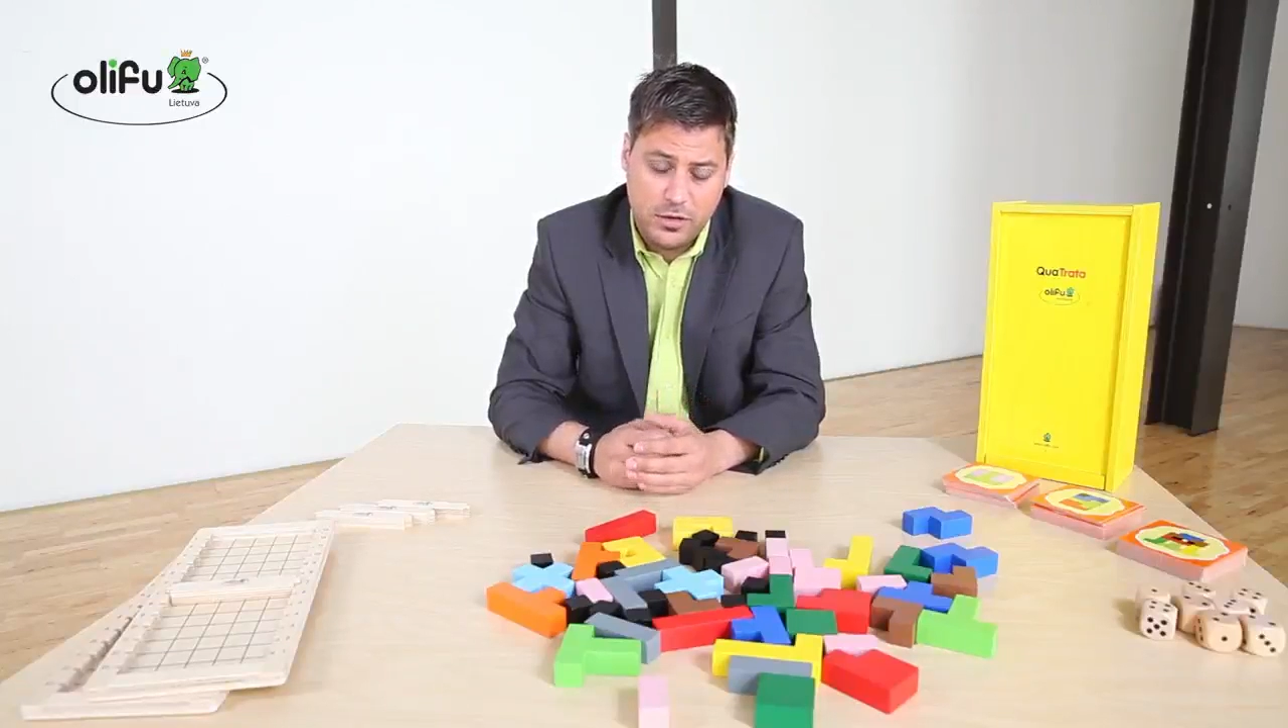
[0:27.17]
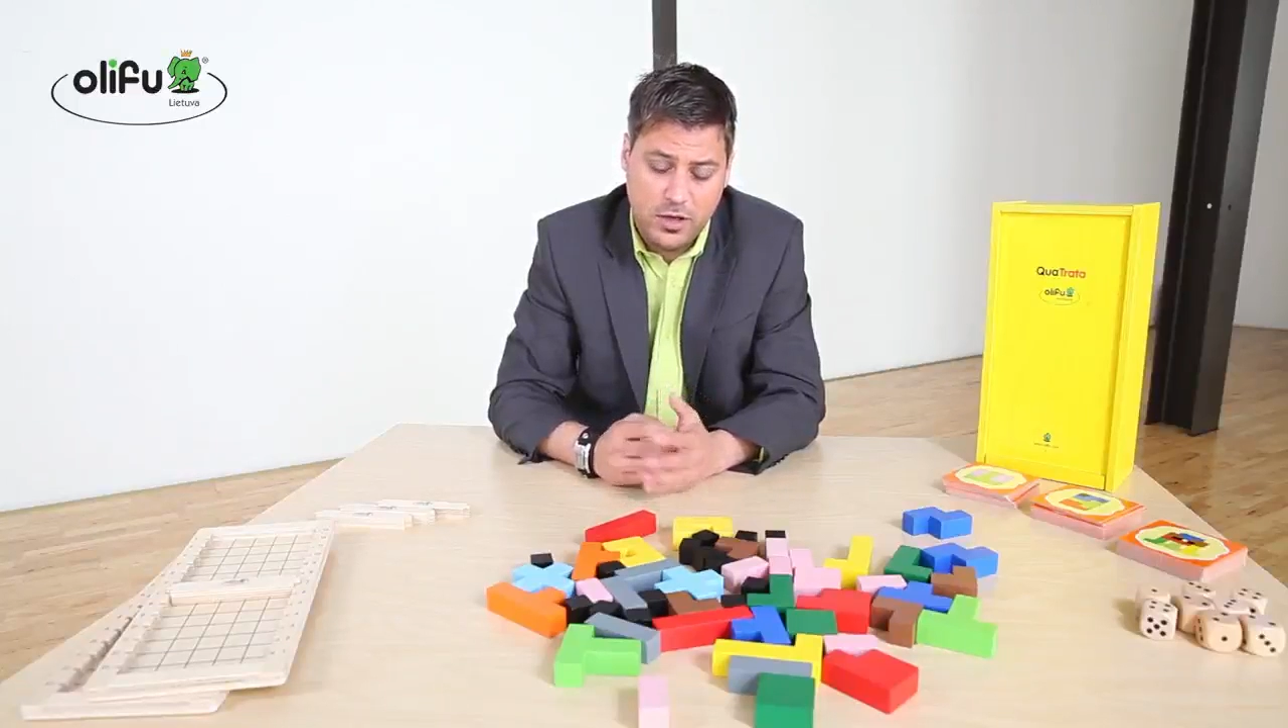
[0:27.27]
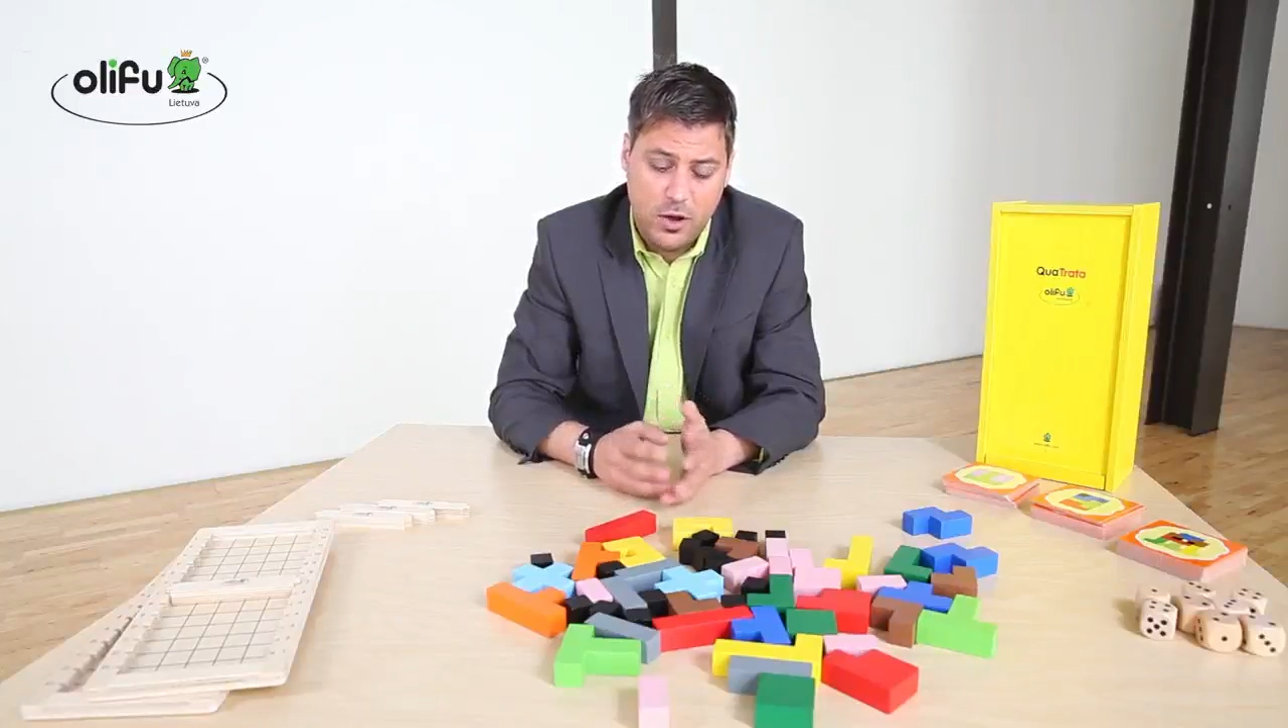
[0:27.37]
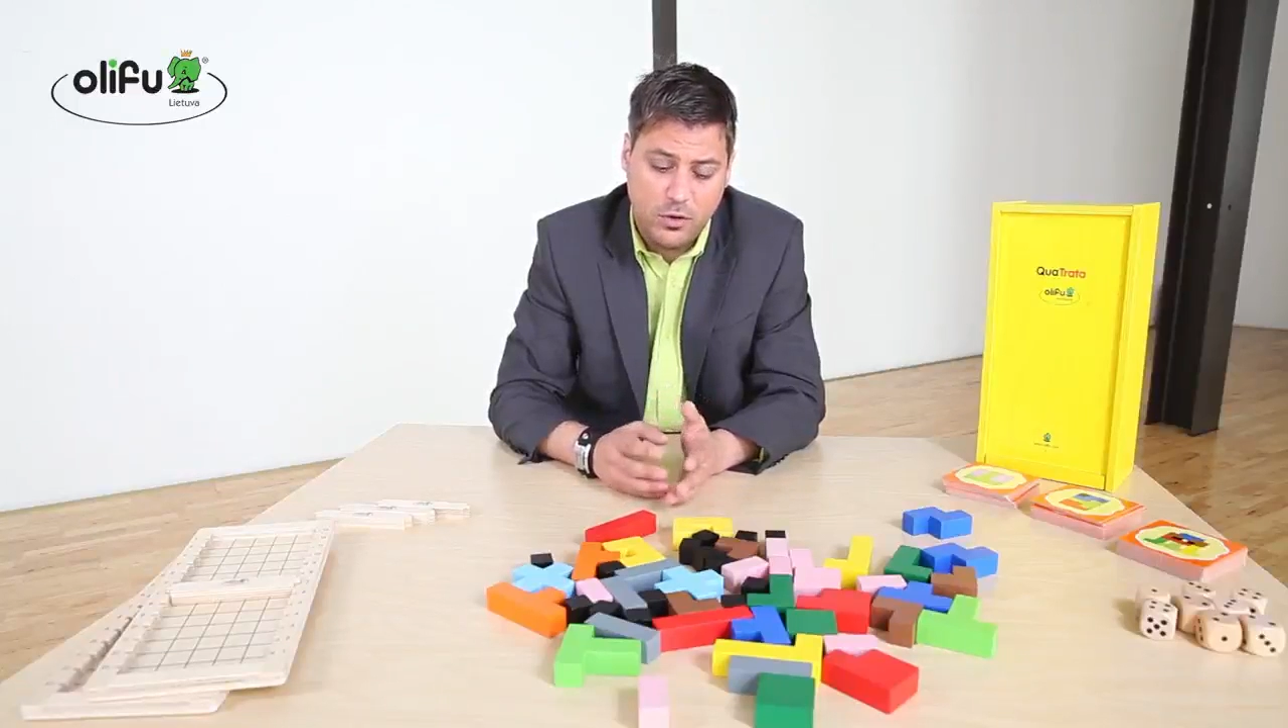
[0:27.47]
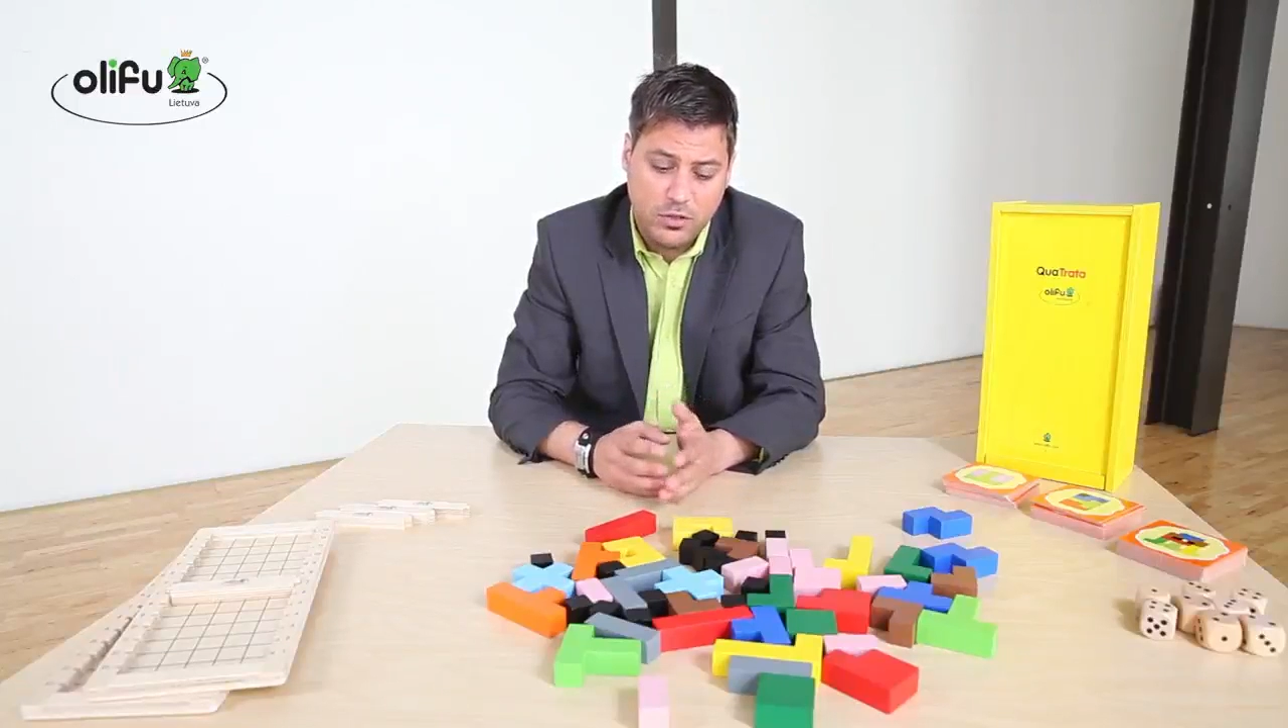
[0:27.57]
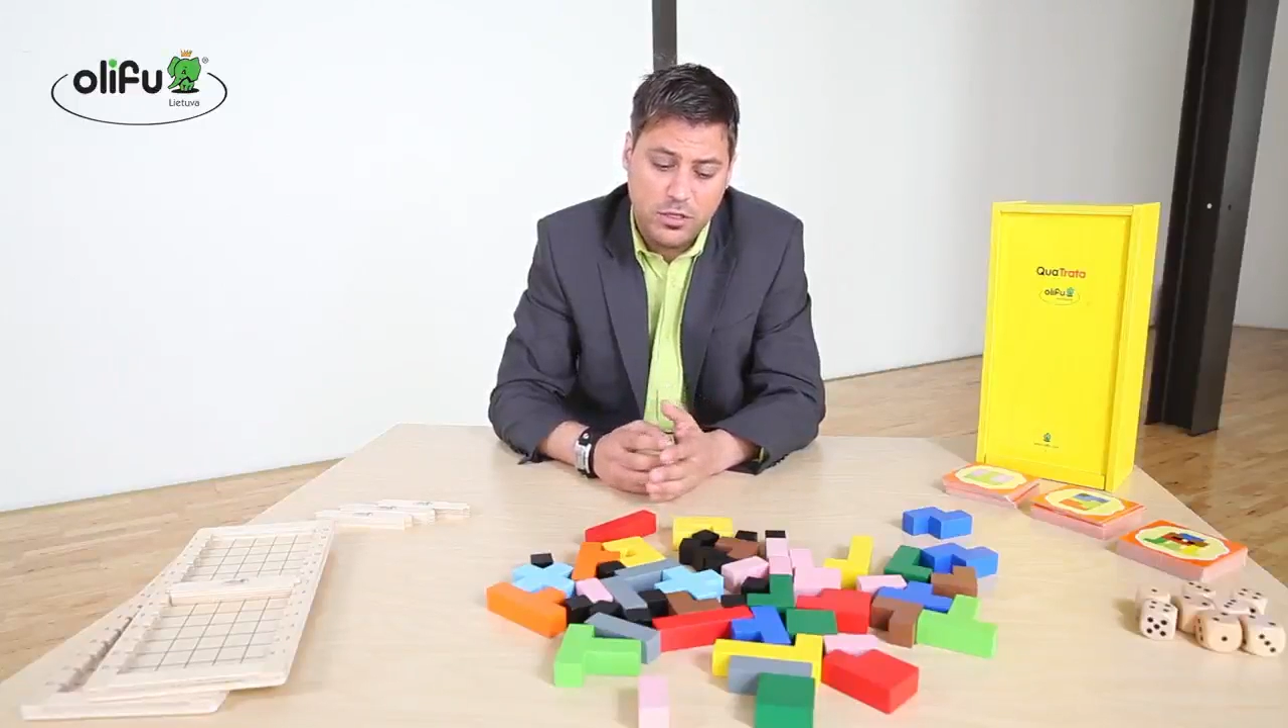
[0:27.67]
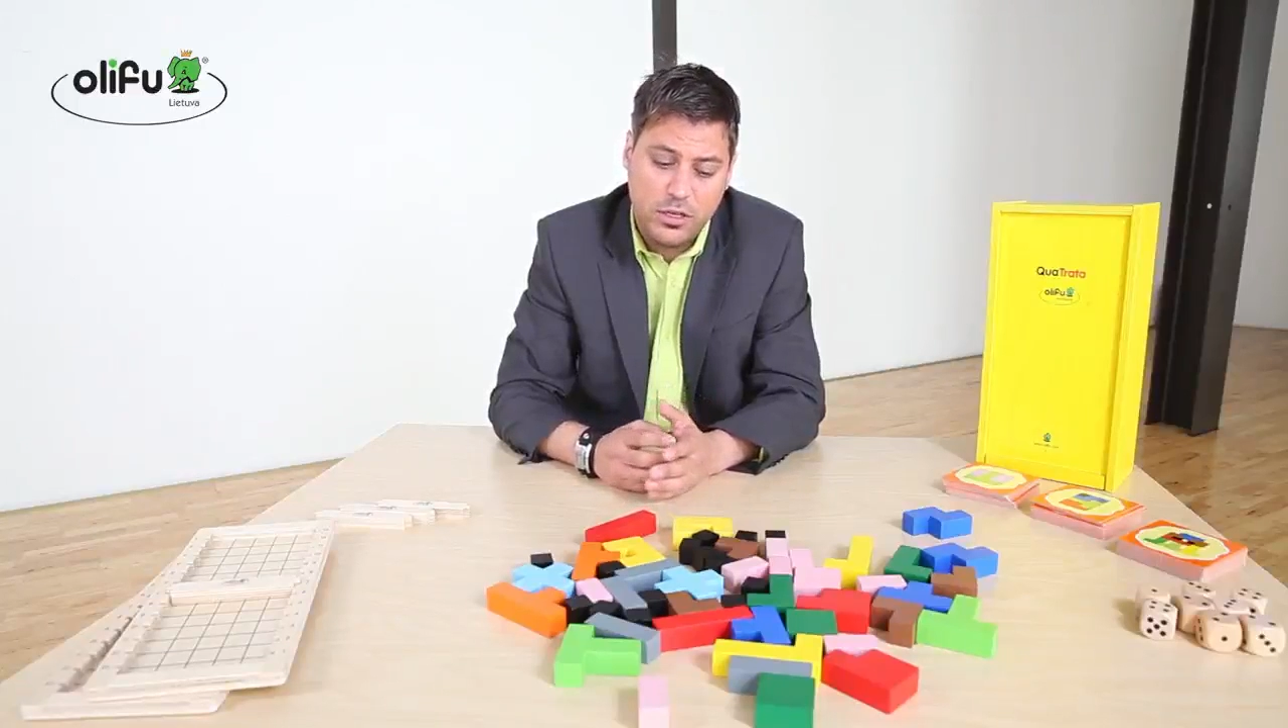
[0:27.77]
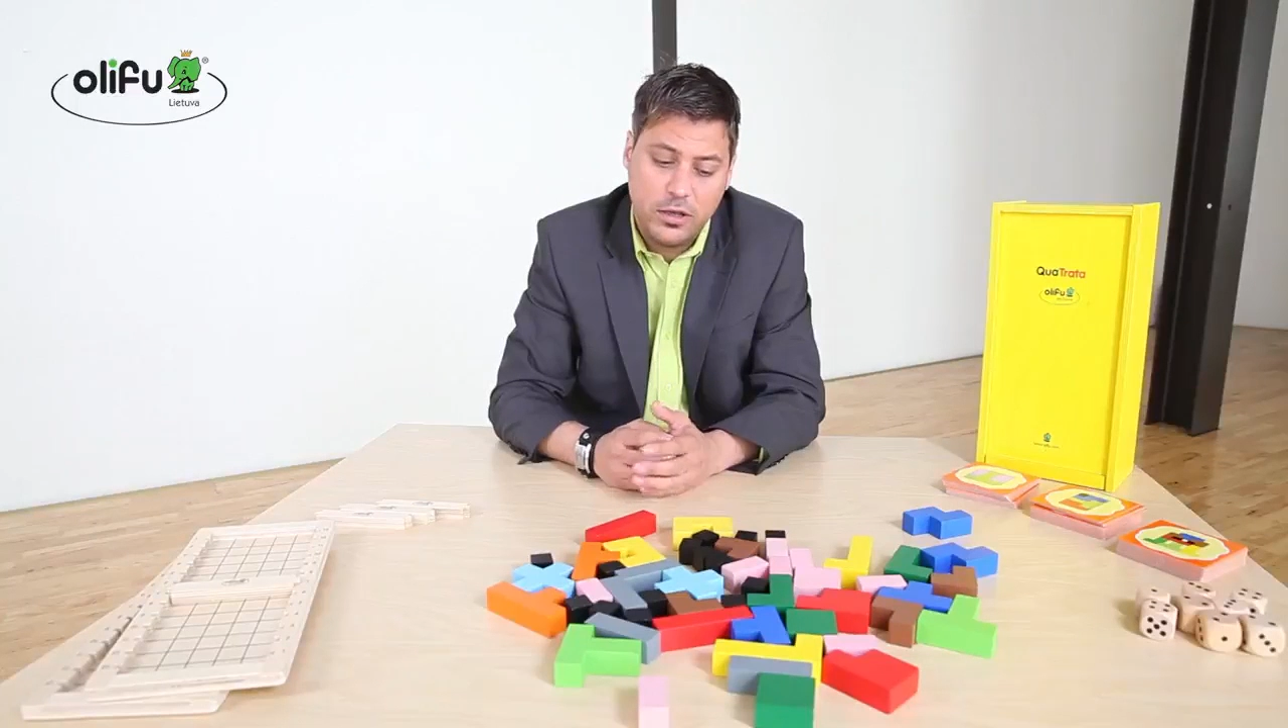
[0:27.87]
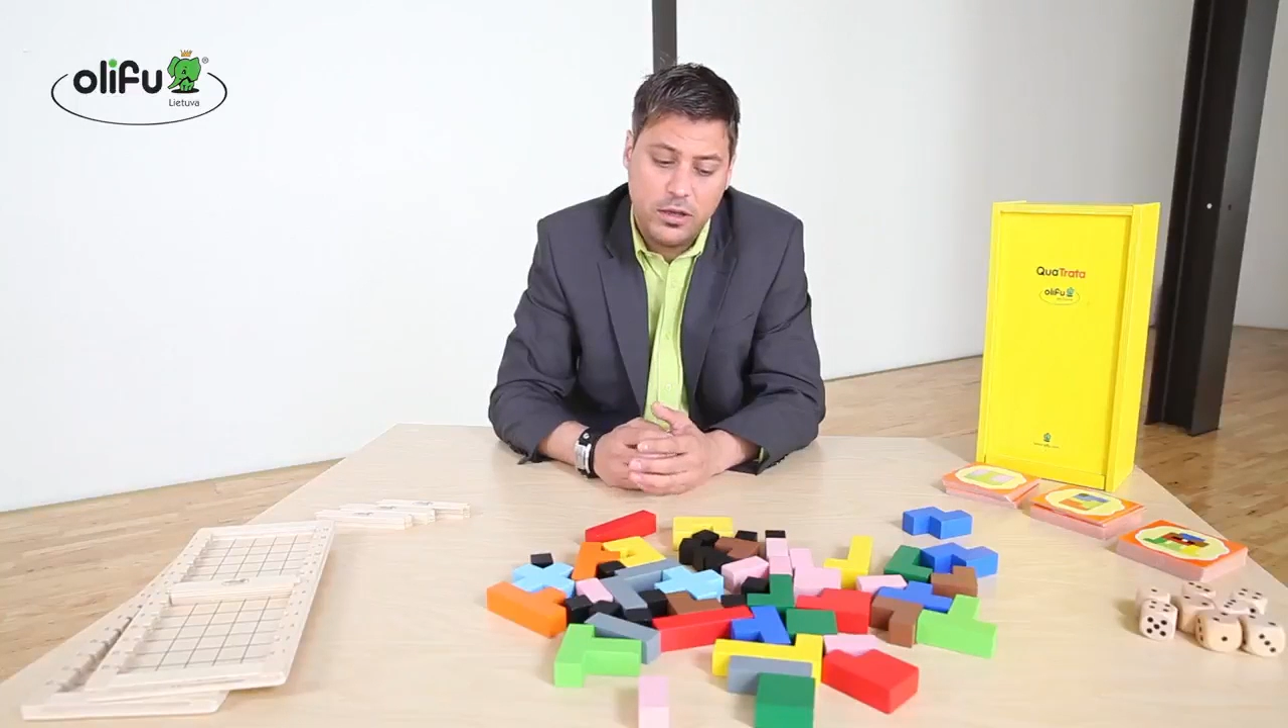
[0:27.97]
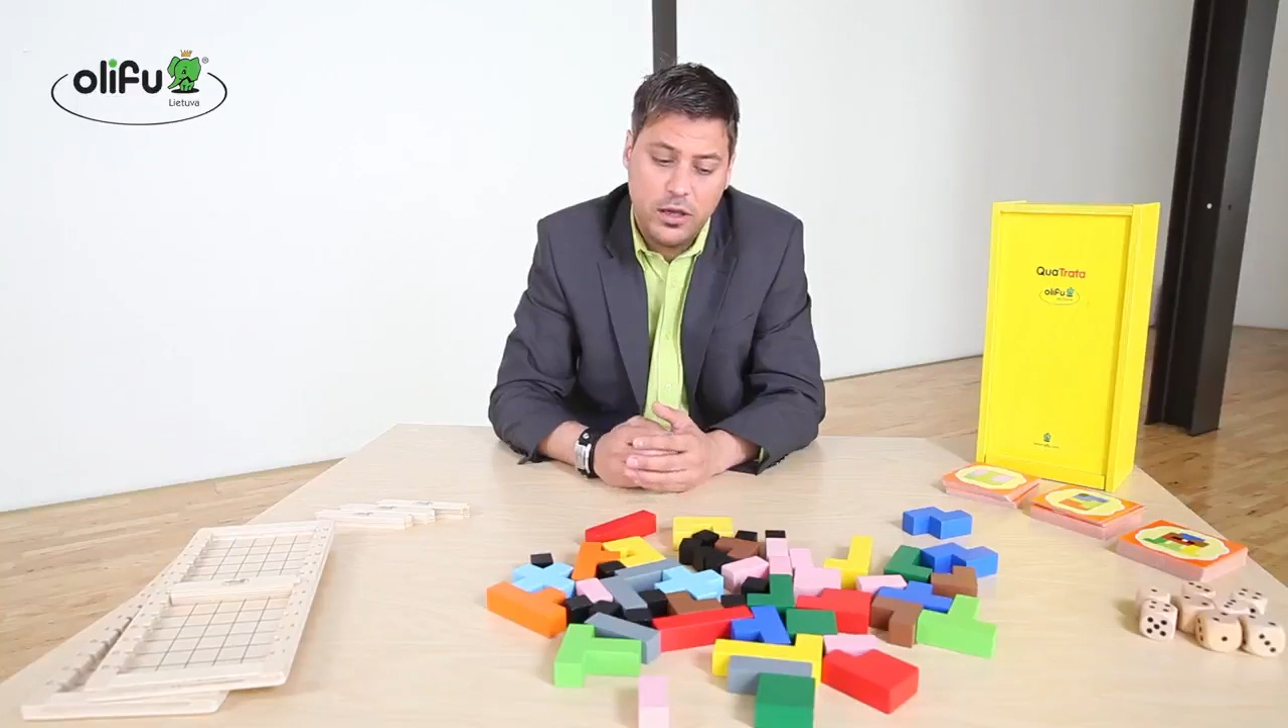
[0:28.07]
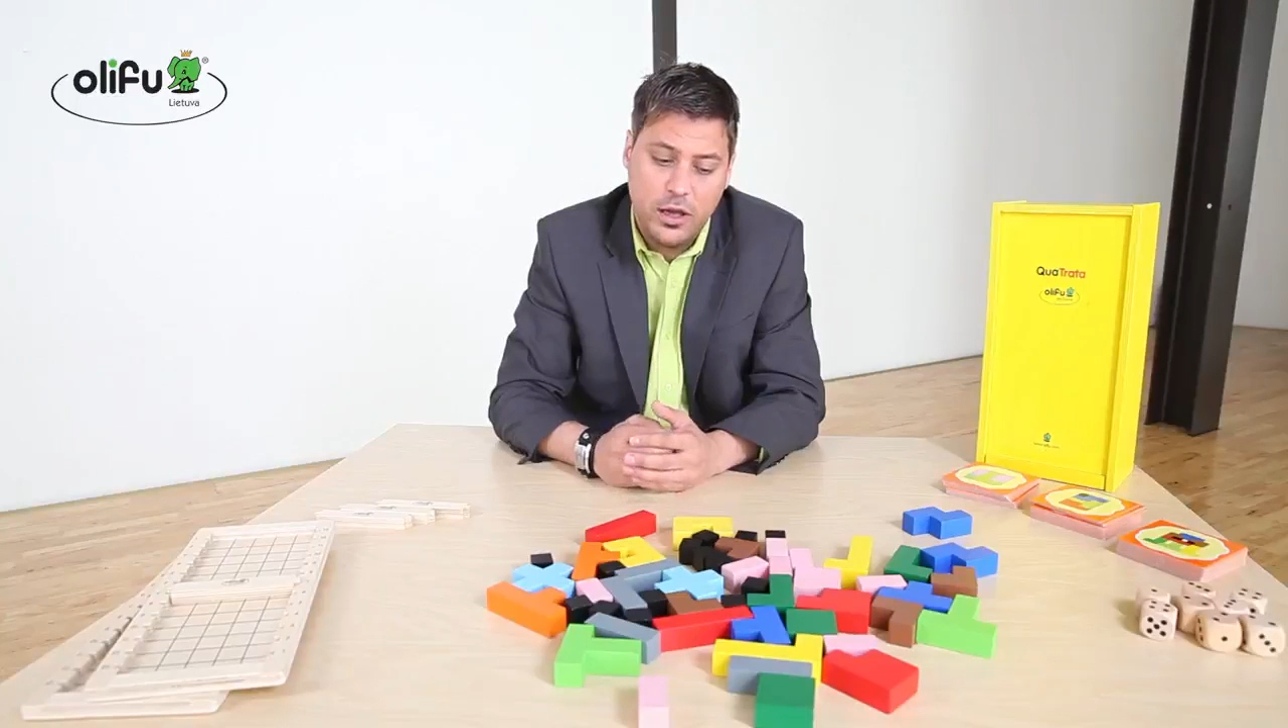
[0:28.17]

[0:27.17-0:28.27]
counting